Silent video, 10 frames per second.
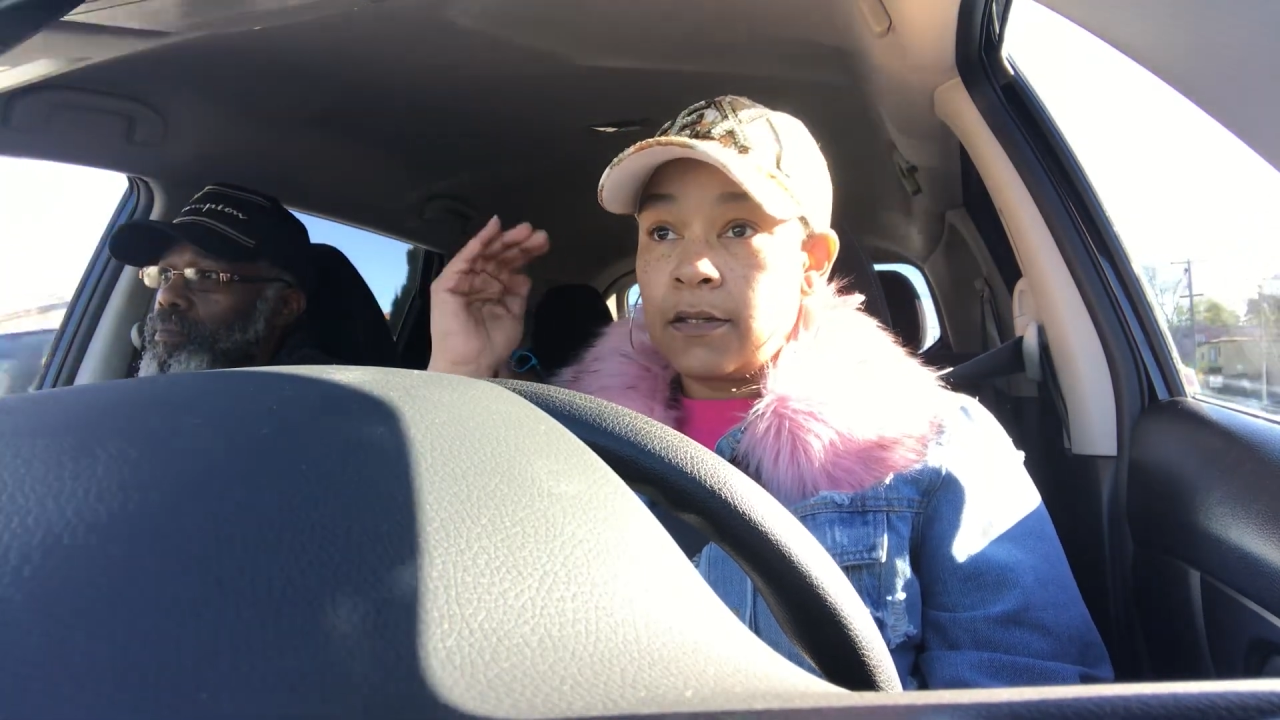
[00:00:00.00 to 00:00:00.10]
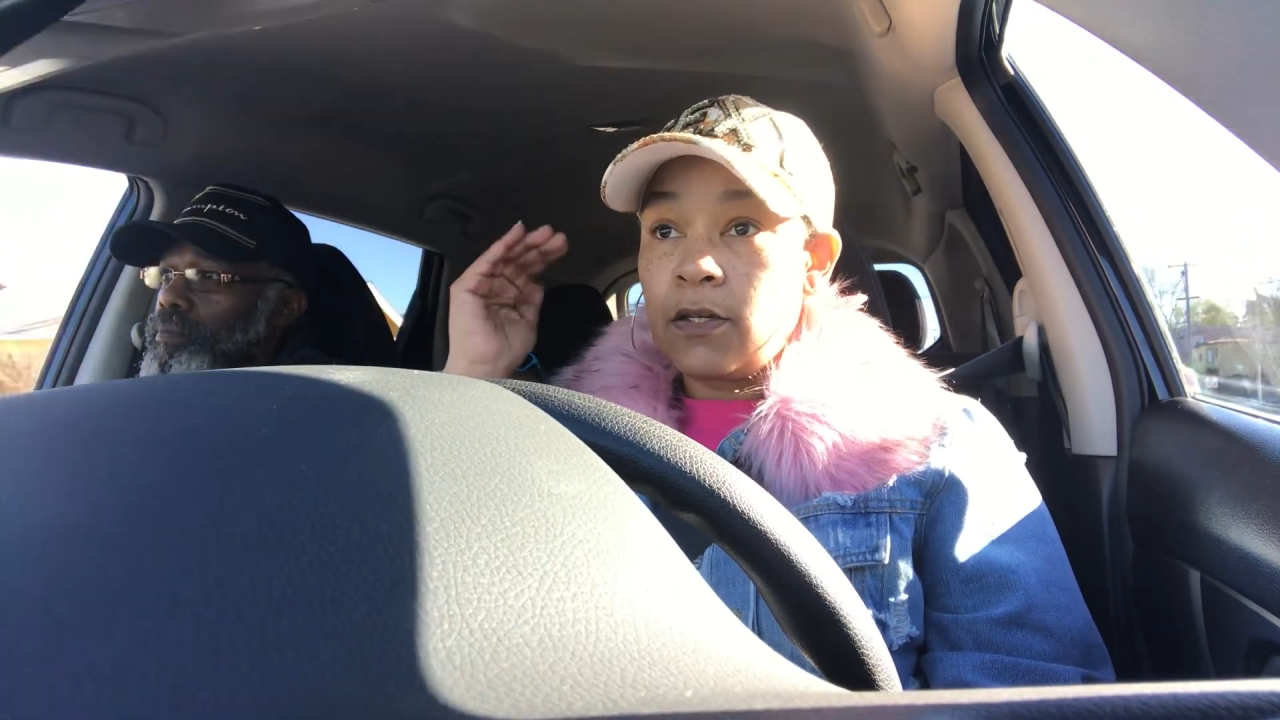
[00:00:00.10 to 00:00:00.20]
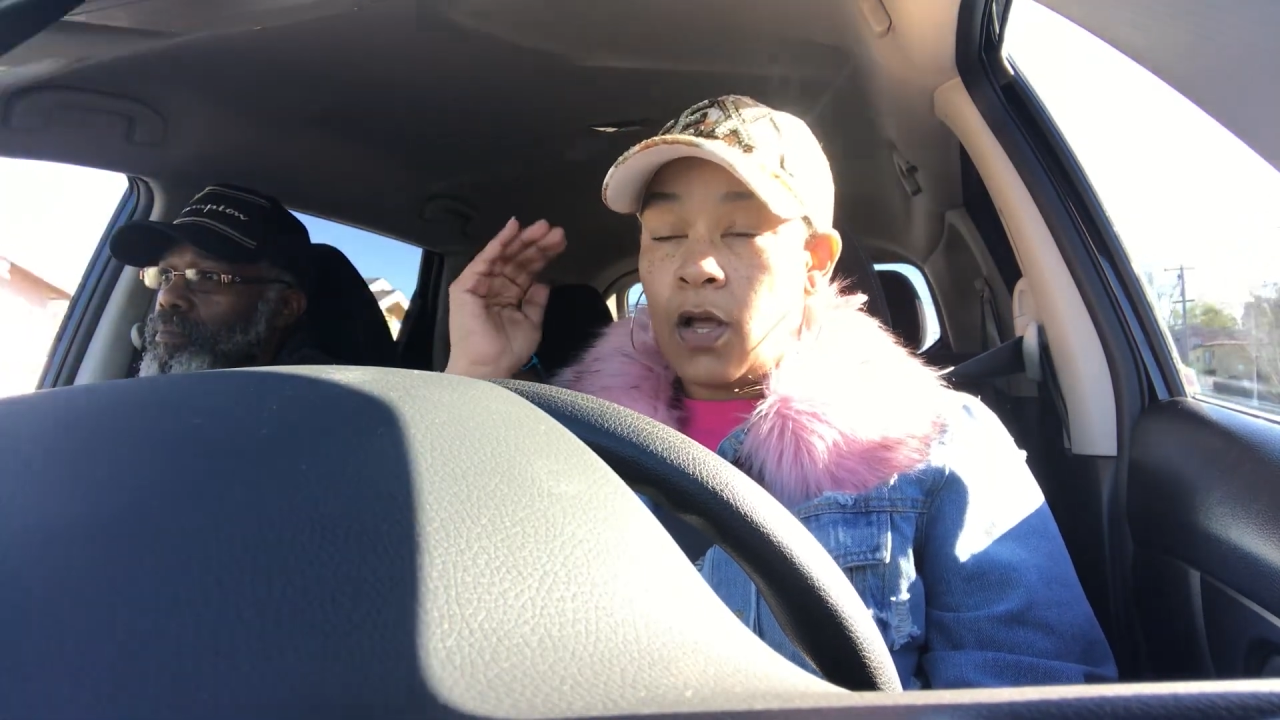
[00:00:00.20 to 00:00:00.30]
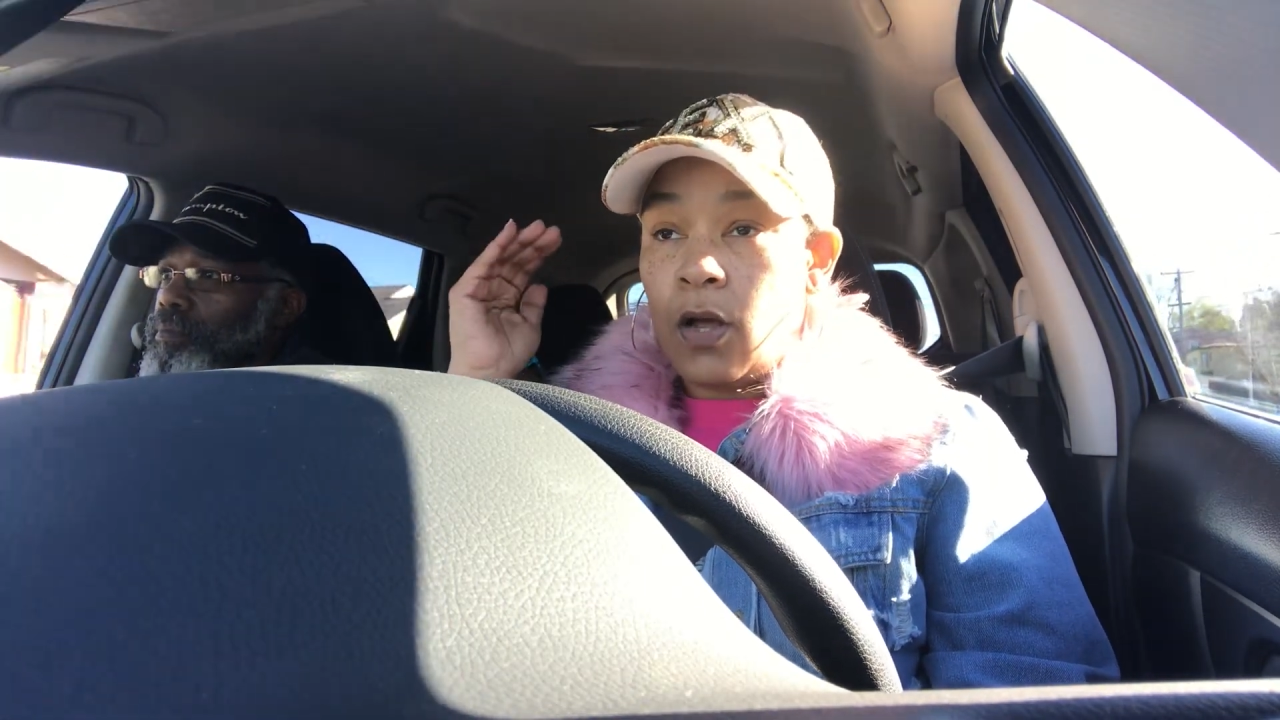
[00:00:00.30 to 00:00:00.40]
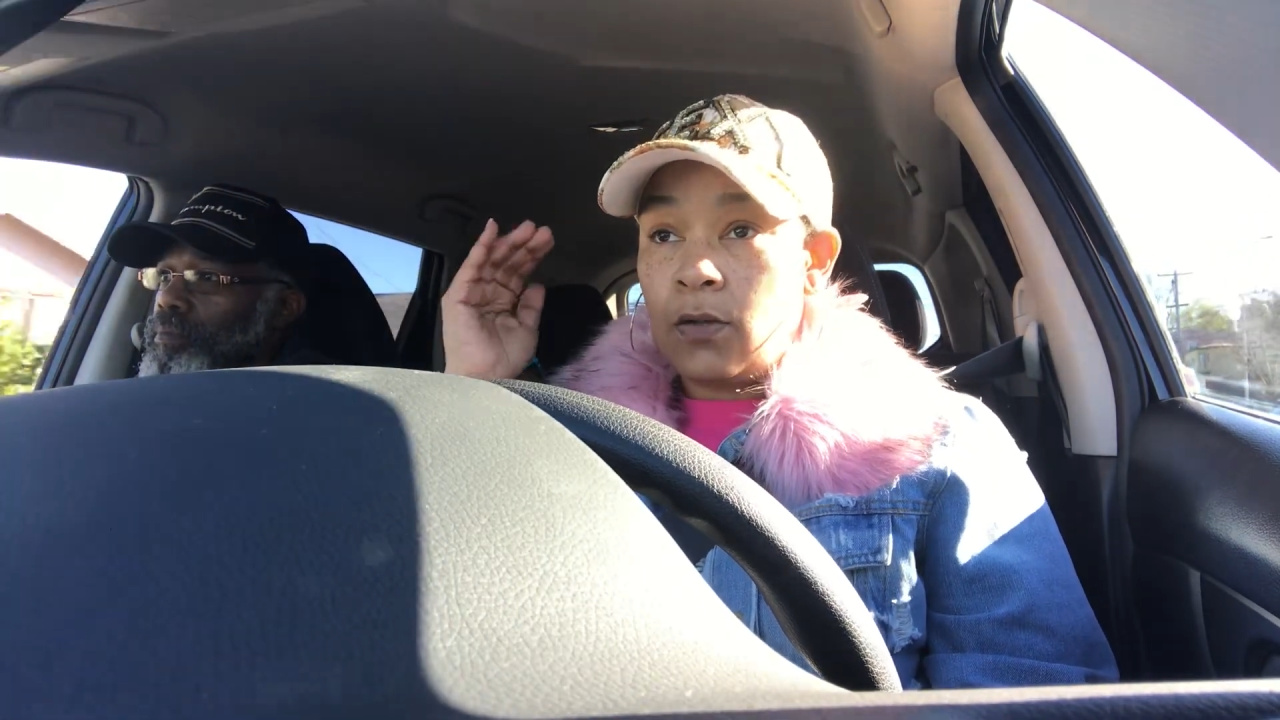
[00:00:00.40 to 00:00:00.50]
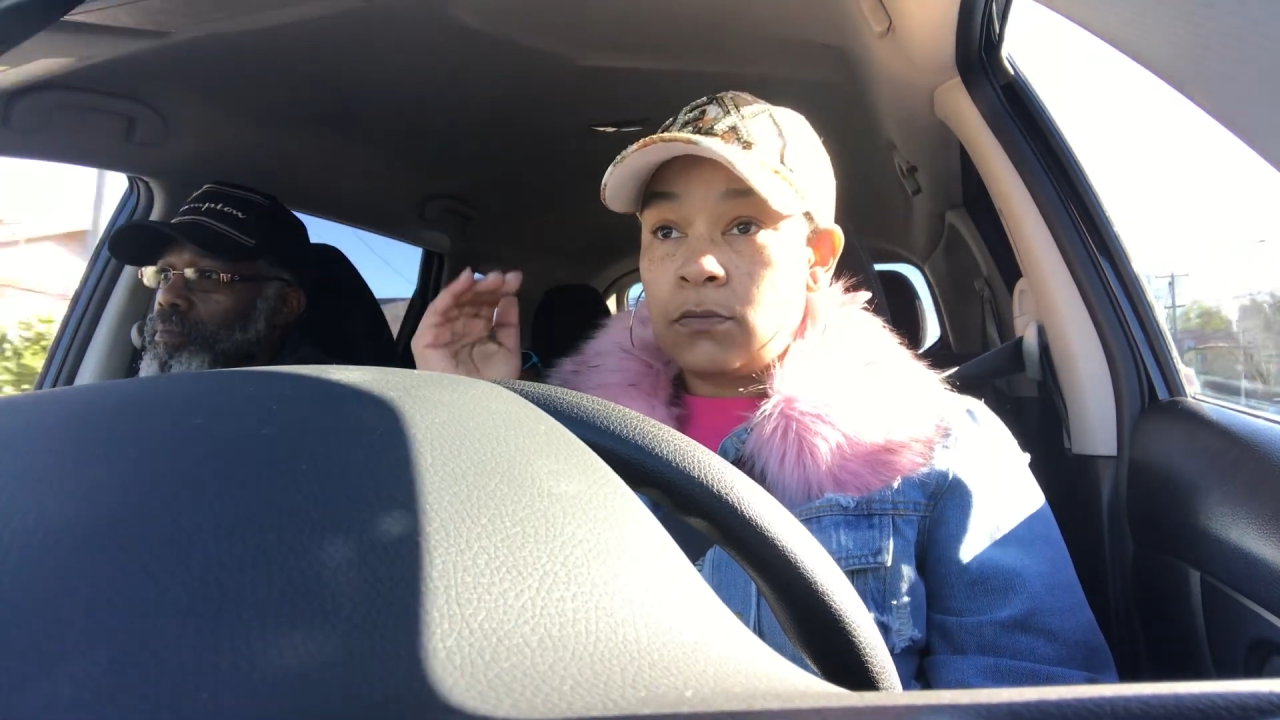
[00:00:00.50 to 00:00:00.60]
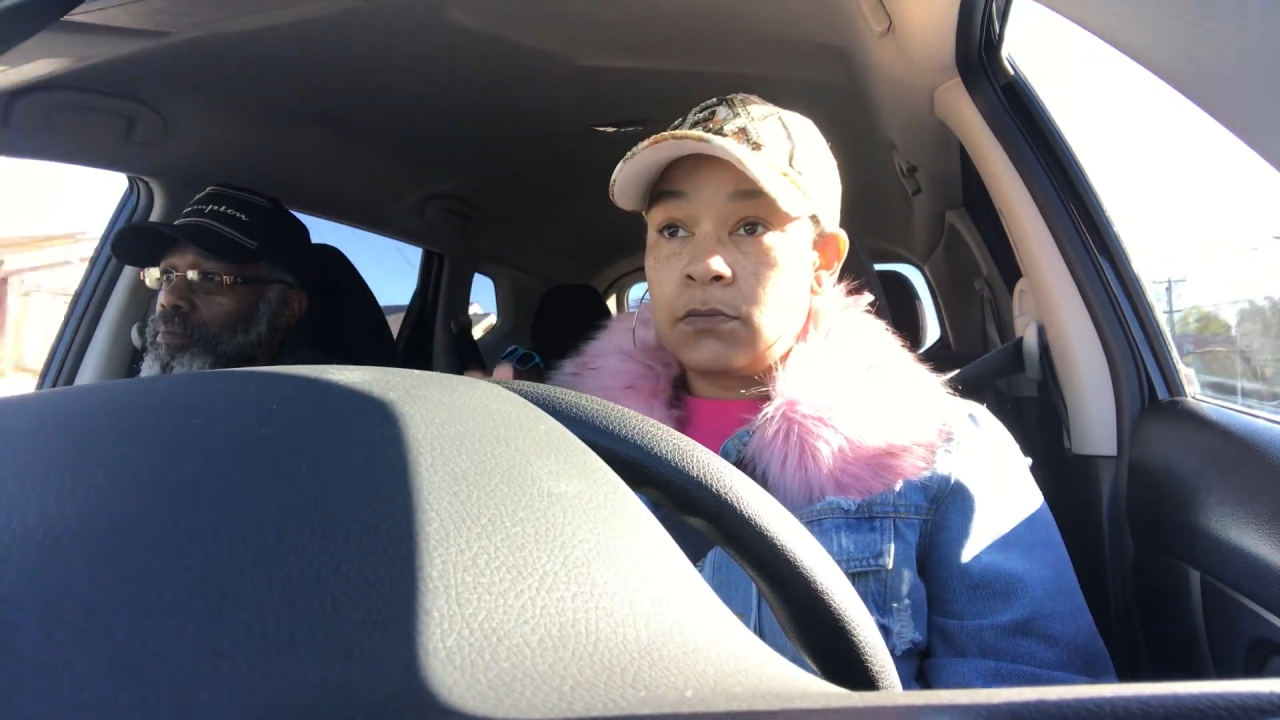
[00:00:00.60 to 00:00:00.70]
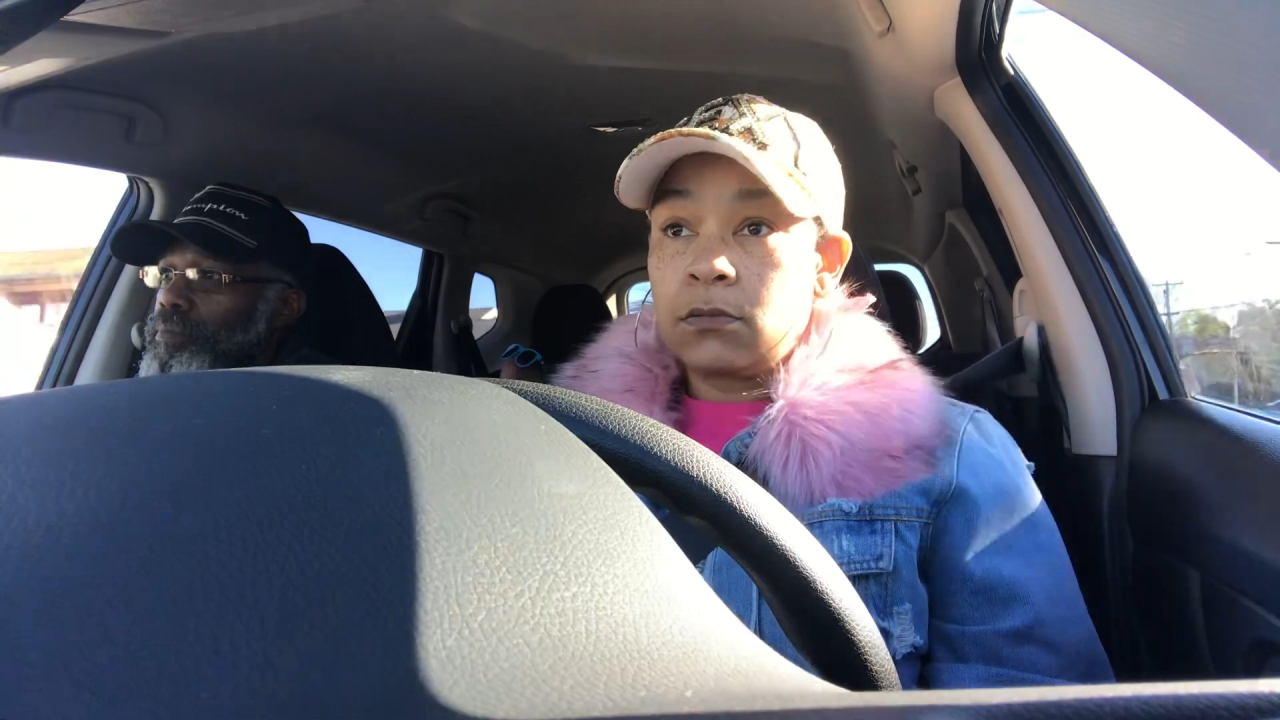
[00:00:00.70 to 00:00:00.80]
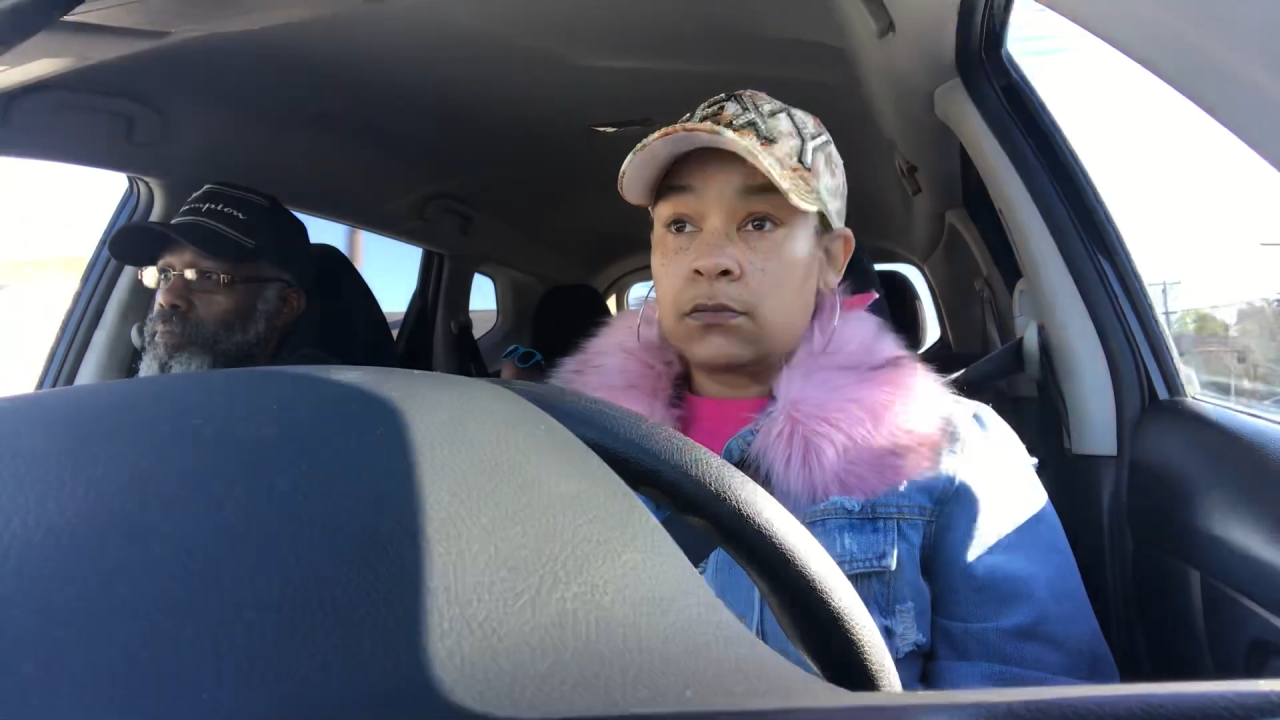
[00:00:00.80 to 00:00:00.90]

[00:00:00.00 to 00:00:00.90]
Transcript: you know,